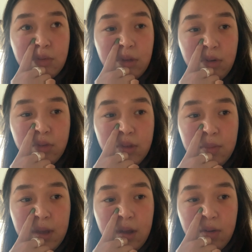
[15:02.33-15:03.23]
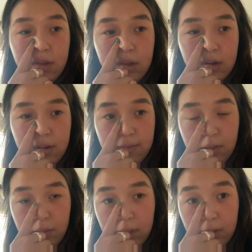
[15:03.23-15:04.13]
really grossing me out and I feel
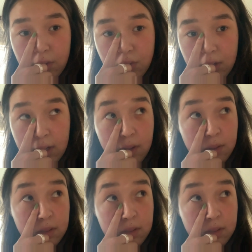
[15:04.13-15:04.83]
really gross right now.